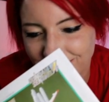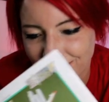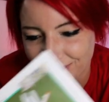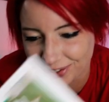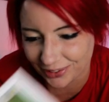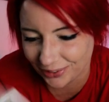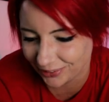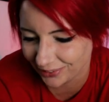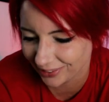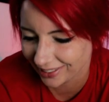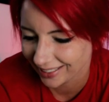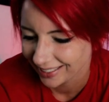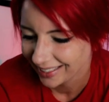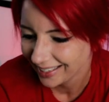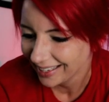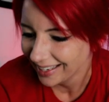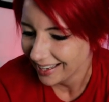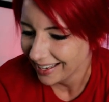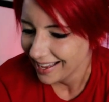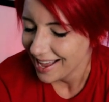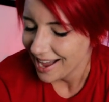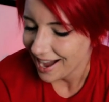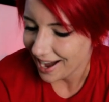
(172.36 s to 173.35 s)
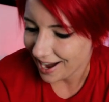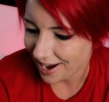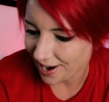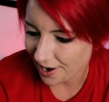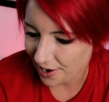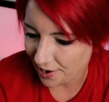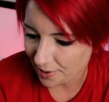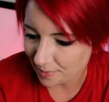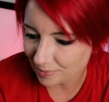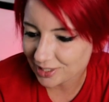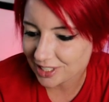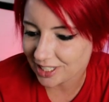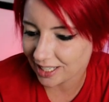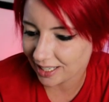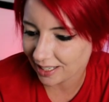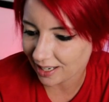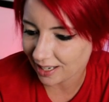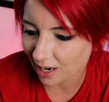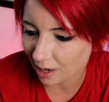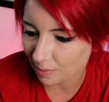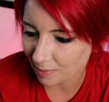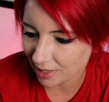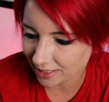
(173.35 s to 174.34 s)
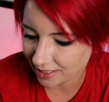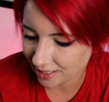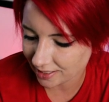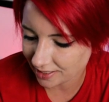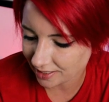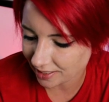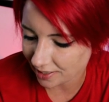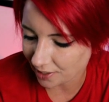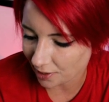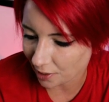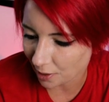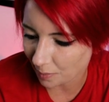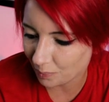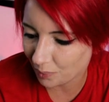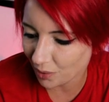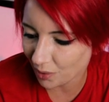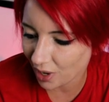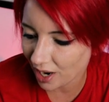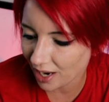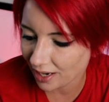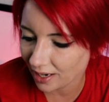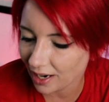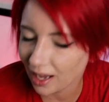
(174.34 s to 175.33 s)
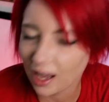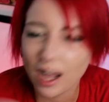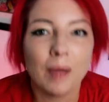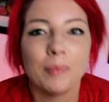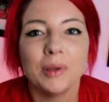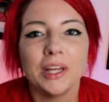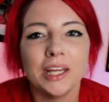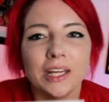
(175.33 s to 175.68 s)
cute um, sitting on my desk here. But I